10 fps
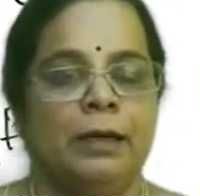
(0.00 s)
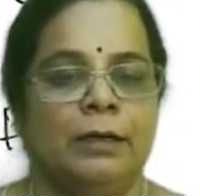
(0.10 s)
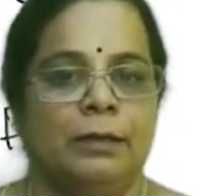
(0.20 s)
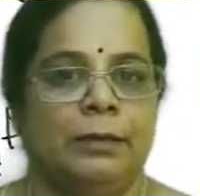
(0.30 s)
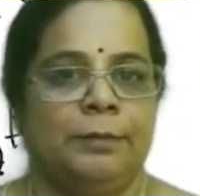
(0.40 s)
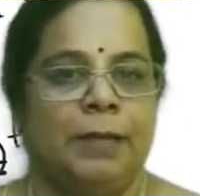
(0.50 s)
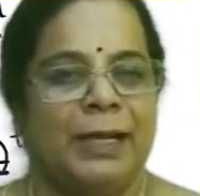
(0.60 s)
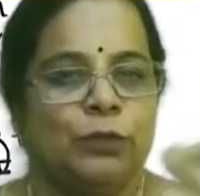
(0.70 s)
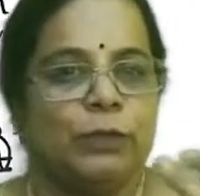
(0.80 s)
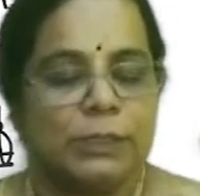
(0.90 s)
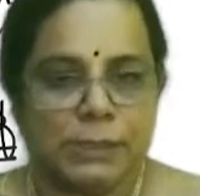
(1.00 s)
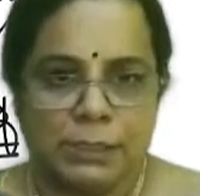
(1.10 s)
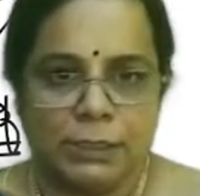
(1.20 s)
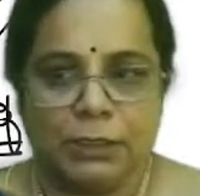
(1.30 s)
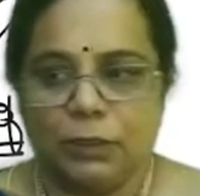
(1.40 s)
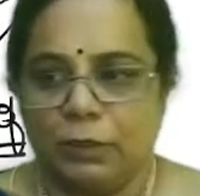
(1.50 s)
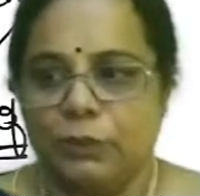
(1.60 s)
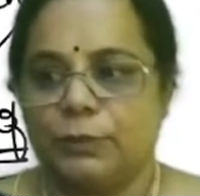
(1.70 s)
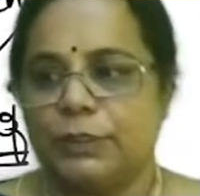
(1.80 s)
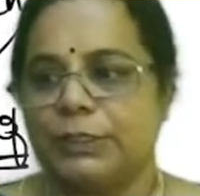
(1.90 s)
I know it is a little
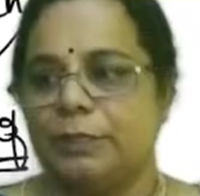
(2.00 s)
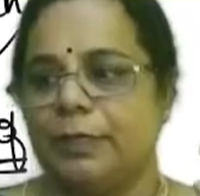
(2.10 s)
controversial,